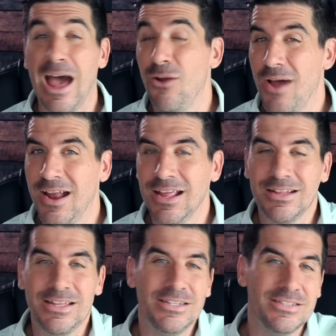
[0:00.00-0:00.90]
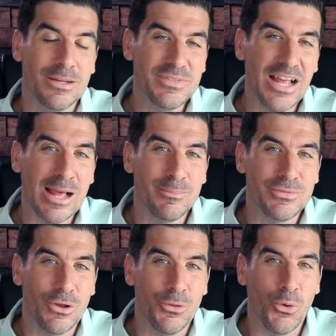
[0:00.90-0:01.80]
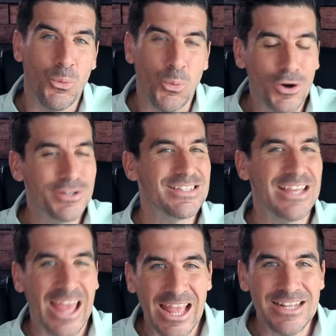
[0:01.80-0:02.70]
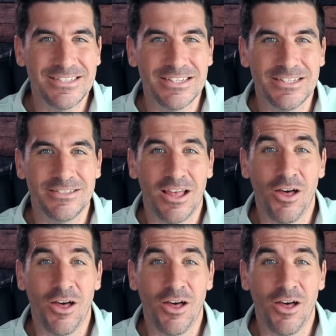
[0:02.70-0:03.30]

Ironically, sometimes the worst cases